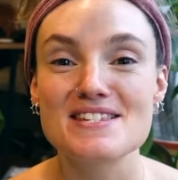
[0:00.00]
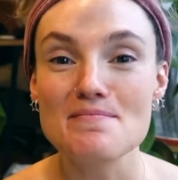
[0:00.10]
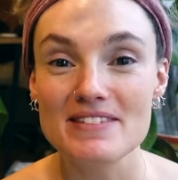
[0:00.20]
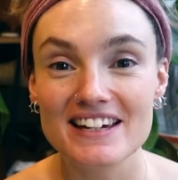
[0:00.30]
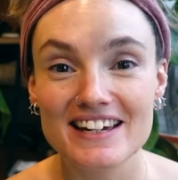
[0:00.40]

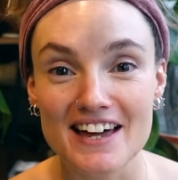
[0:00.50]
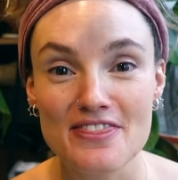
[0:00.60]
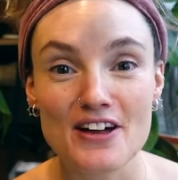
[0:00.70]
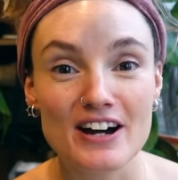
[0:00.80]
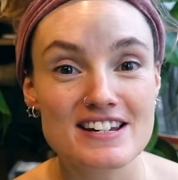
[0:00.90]
something again
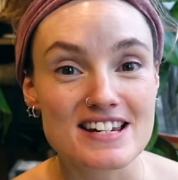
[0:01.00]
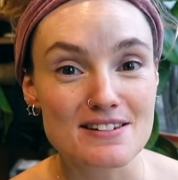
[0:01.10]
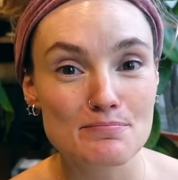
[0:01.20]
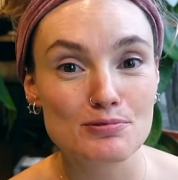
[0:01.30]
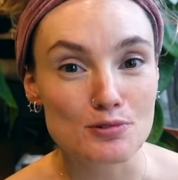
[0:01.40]
that I
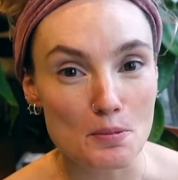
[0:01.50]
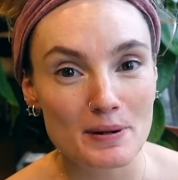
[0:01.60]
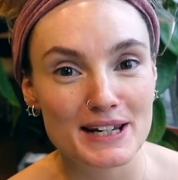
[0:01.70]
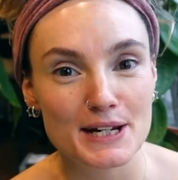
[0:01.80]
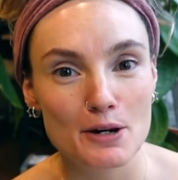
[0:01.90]
didn't
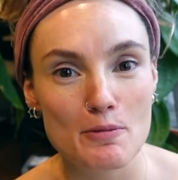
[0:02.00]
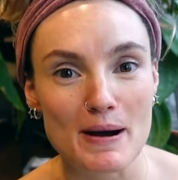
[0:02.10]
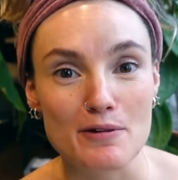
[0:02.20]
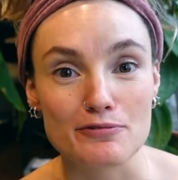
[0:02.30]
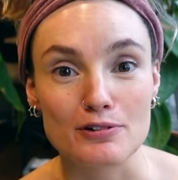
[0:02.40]
properly know
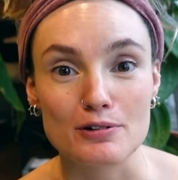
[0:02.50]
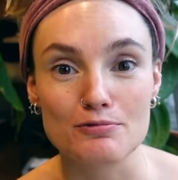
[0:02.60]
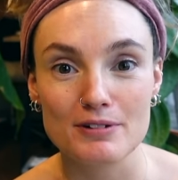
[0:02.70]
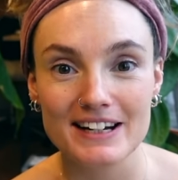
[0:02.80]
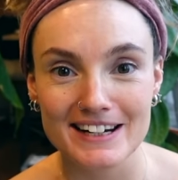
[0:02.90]
about for a
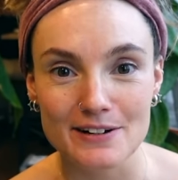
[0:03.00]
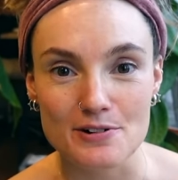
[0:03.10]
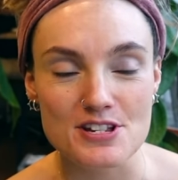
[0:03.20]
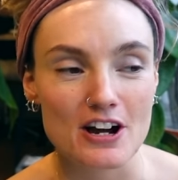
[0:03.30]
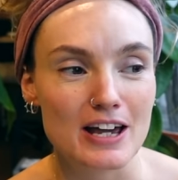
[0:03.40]
really long
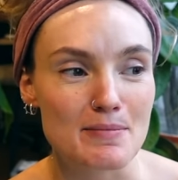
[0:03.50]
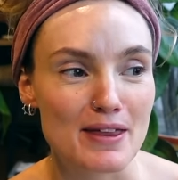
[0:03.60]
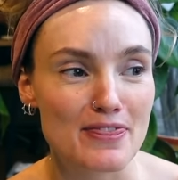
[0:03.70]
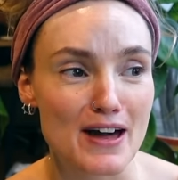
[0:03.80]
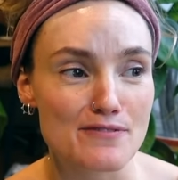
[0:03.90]
time
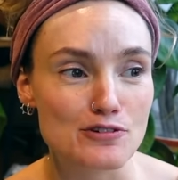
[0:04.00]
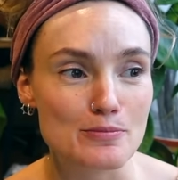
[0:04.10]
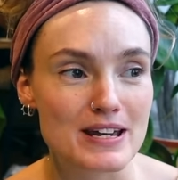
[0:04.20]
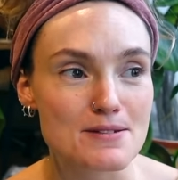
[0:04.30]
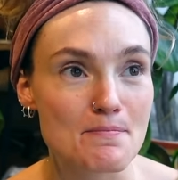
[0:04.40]
and therefore
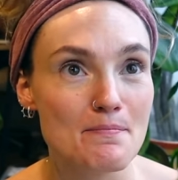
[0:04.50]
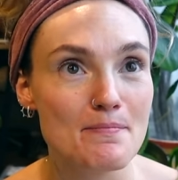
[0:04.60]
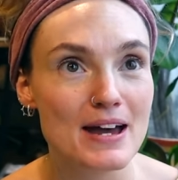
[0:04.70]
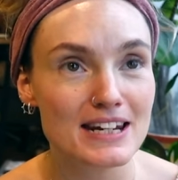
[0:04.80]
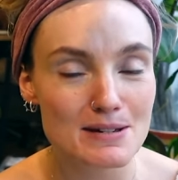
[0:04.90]
made
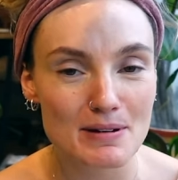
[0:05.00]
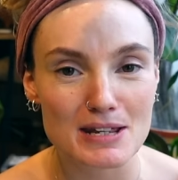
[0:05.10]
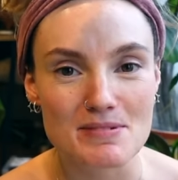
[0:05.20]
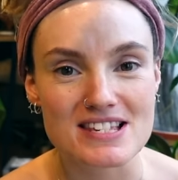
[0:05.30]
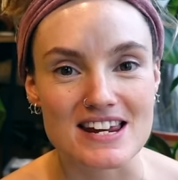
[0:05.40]
many, many
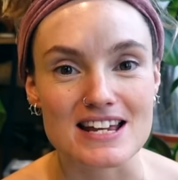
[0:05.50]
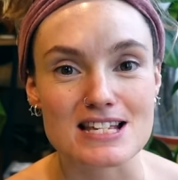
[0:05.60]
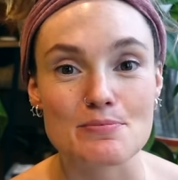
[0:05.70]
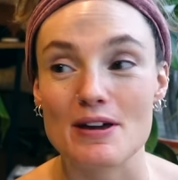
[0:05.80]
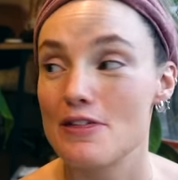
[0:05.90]

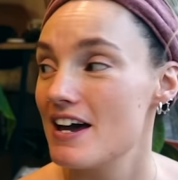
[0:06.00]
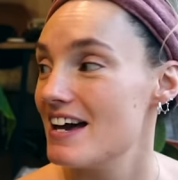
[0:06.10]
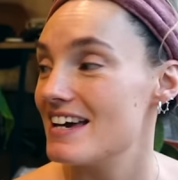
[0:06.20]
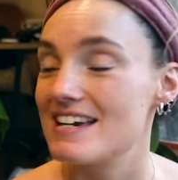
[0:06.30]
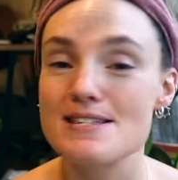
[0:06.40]
mistakes with
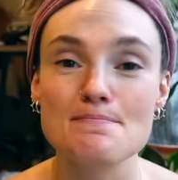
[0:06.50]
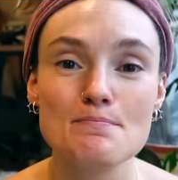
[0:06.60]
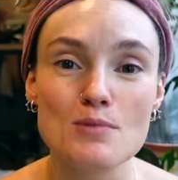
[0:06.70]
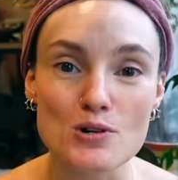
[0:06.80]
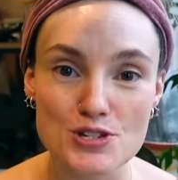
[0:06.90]
is
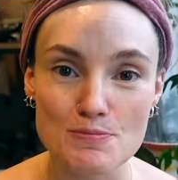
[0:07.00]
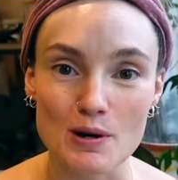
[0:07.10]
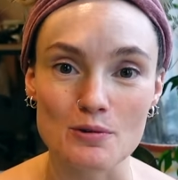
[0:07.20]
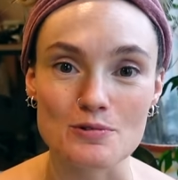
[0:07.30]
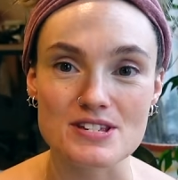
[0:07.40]
moss
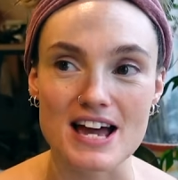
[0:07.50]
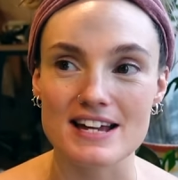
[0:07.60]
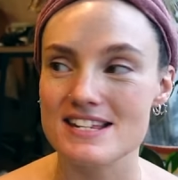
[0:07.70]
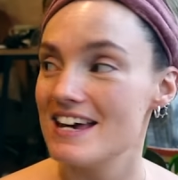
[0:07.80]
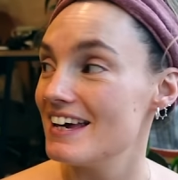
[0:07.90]
poles.
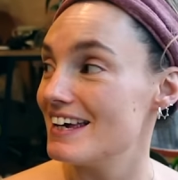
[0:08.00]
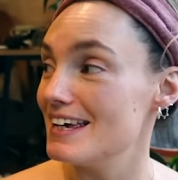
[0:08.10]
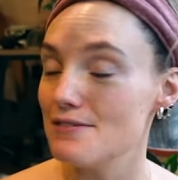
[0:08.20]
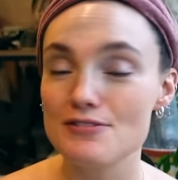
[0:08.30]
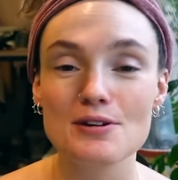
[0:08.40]
And
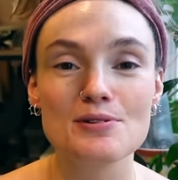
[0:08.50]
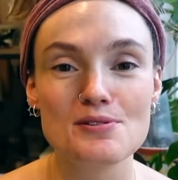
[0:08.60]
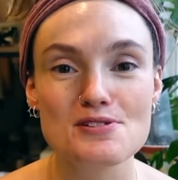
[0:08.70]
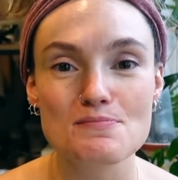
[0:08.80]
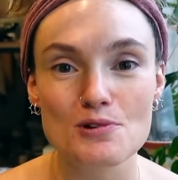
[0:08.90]
if you
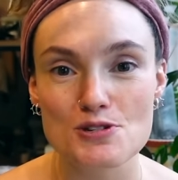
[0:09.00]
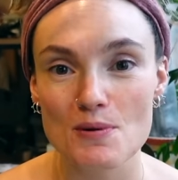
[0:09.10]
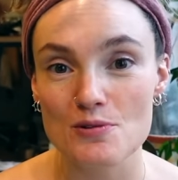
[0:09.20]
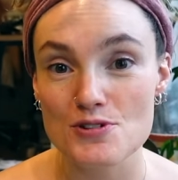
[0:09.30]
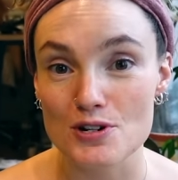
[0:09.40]
use moss
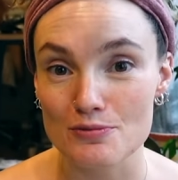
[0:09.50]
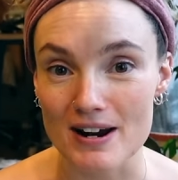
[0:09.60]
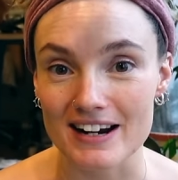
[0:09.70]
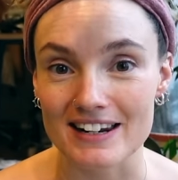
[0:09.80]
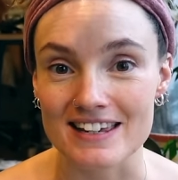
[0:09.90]
poles
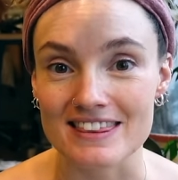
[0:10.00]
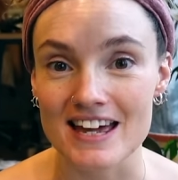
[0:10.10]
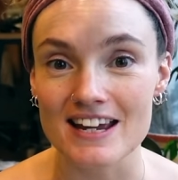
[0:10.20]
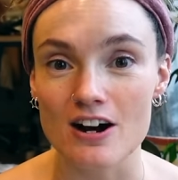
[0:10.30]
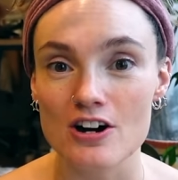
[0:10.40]
correctly,
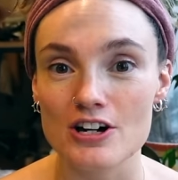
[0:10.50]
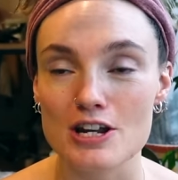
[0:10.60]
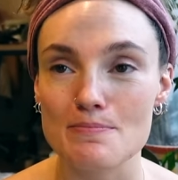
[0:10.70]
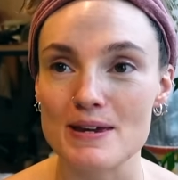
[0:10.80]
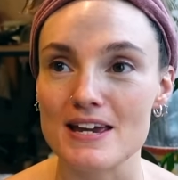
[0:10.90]
they are going
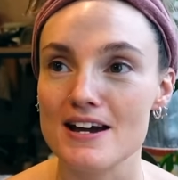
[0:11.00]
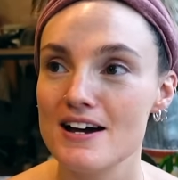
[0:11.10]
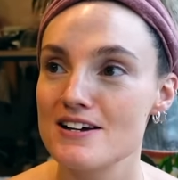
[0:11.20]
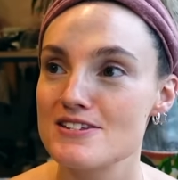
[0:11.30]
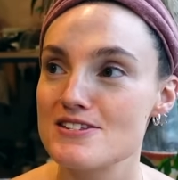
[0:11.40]
to be
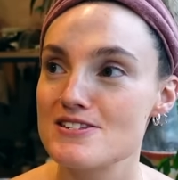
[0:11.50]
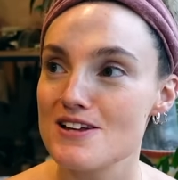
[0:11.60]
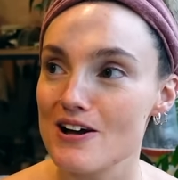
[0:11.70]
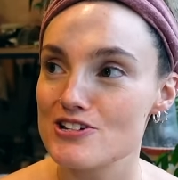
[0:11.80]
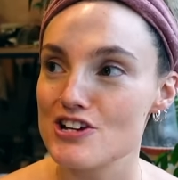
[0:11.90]

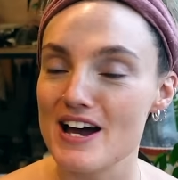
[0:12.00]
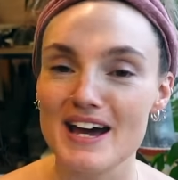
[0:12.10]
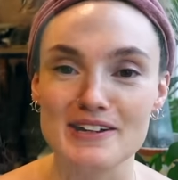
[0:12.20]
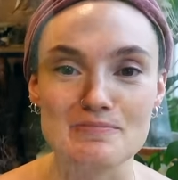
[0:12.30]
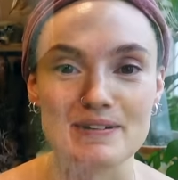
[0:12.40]
such a
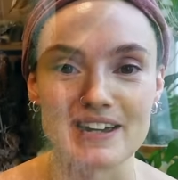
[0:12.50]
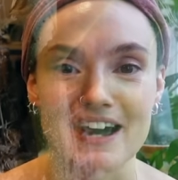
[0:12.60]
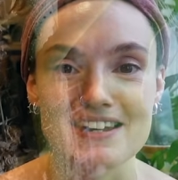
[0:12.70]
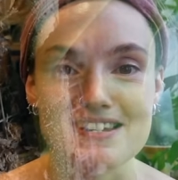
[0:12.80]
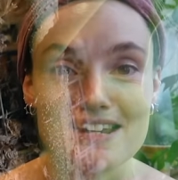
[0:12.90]
helping
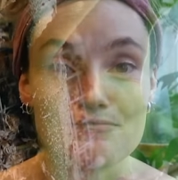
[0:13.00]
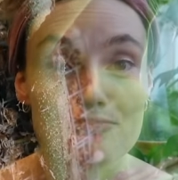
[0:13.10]
hand in